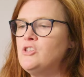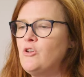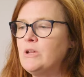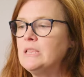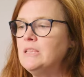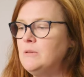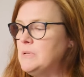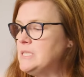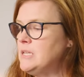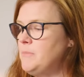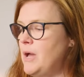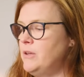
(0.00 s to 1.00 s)
sharing a
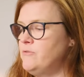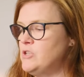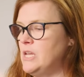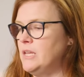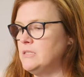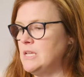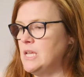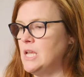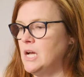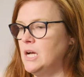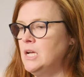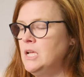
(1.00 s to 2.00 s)
limited amount of genetic
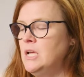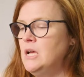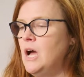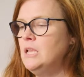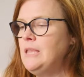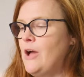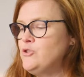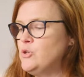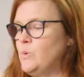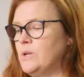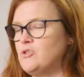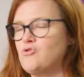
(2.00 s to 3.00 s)
data allows you
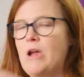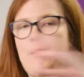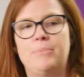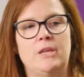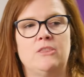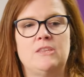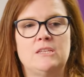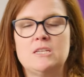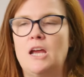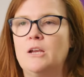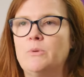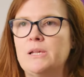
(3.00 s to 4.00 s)
to extrapolate the
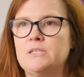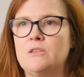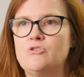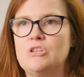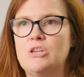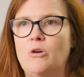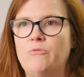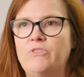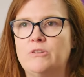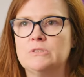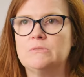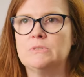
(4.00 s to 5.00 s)
entire rest of the genome
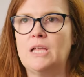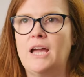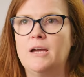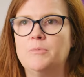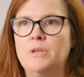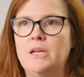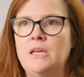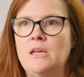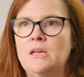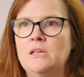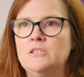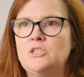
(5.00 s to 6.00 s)
fairly reliably.
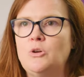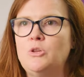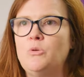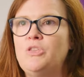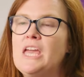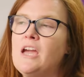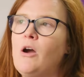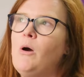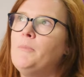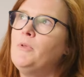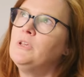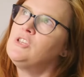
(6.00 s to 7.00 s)
So you think, oh,
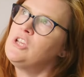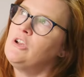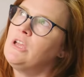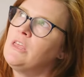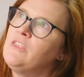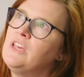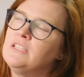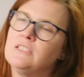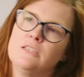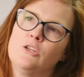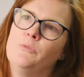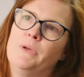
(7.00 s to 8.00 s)
I'm only sharing
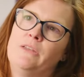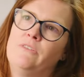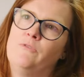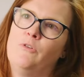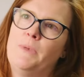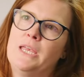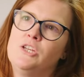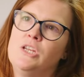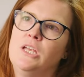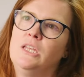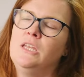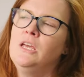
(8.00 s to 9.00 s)
this little bit of
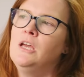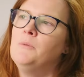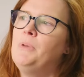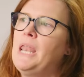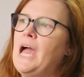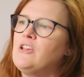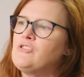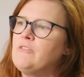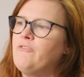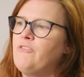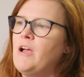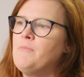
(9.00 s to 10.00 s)
information, but actually
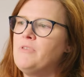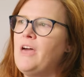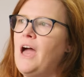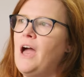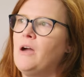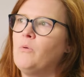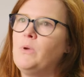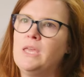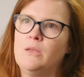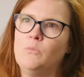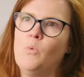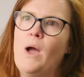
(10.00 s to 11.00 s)
from that, we
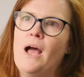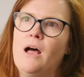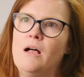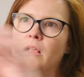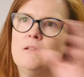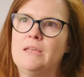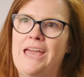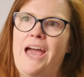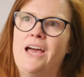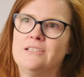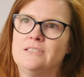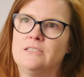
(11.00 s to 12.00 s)
can well
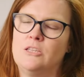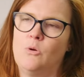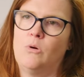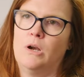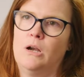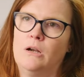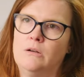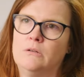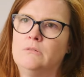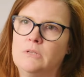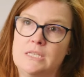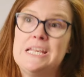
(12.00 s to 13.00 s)
guess your
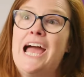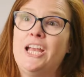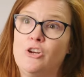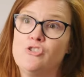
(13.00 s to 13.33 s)
entire